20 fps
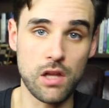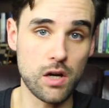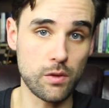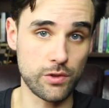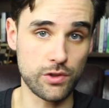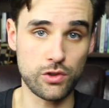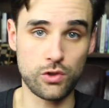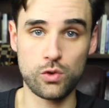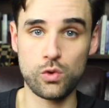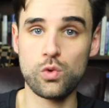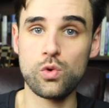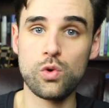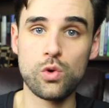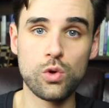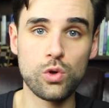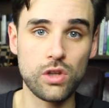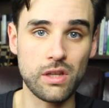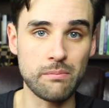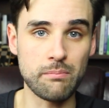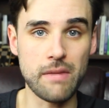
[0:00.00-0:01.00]
along with
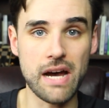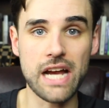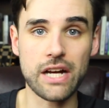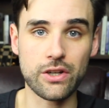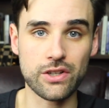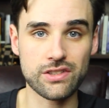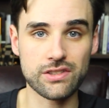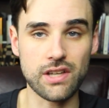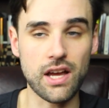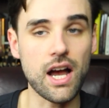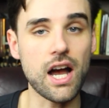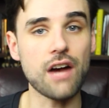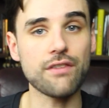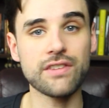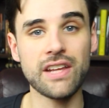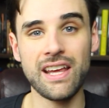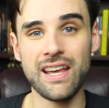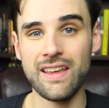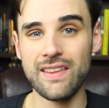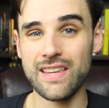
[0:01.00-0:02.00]
Google and
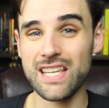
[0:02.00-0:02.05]
Microsoft.